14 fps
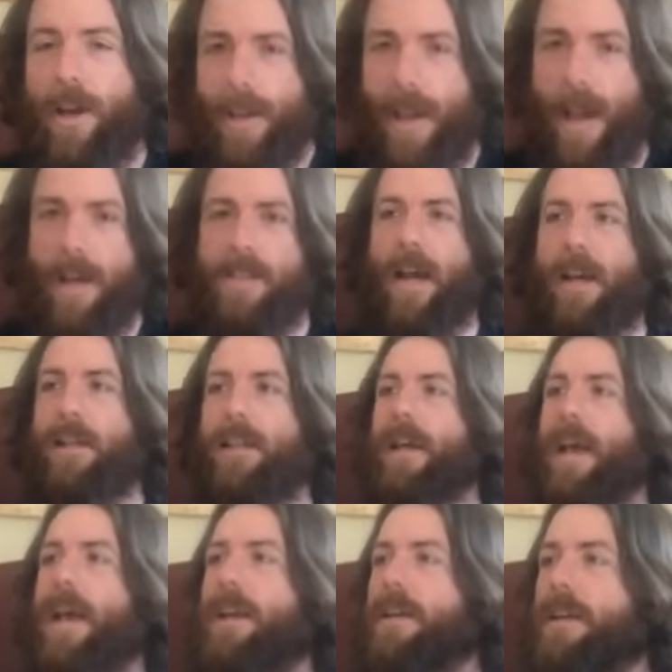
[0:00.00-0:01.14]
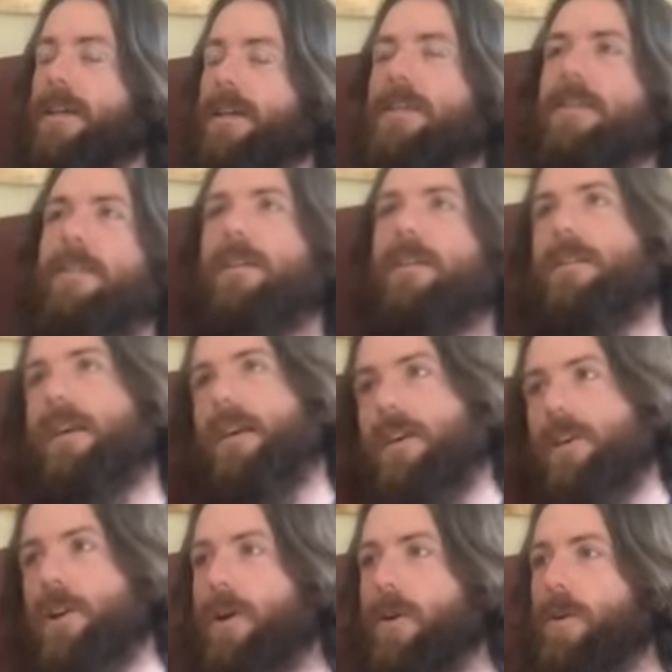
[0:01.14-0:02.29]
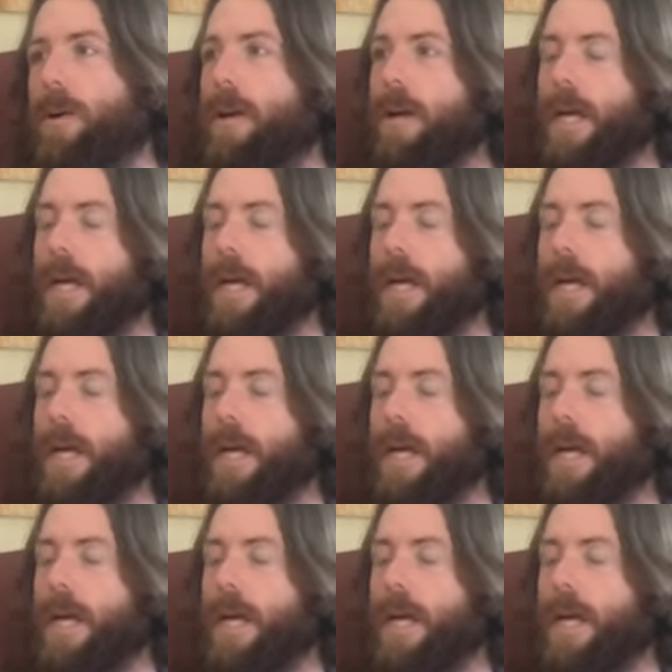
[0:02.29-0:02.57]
yeah, exactly. And it's like, you know,